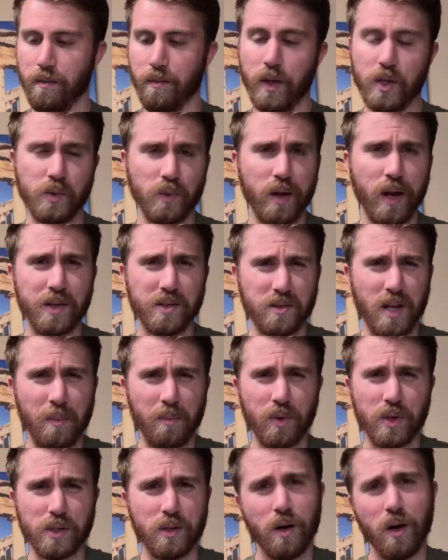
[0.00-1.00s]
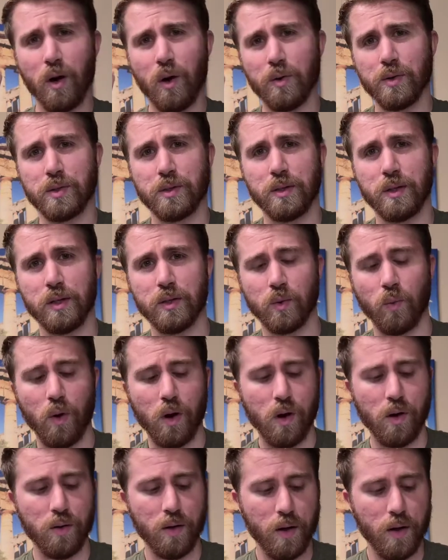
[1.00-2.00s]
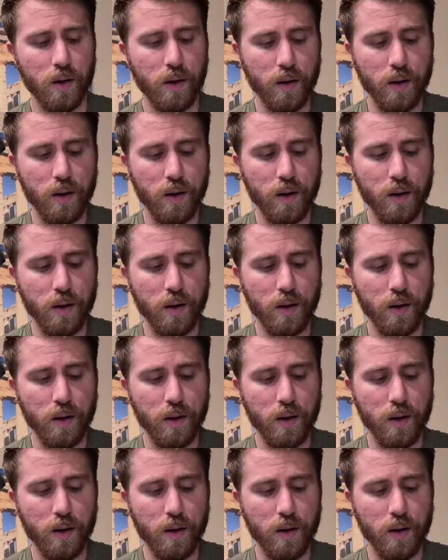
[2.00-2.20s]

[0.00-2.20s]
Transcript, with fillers: this one has 10% OC as well.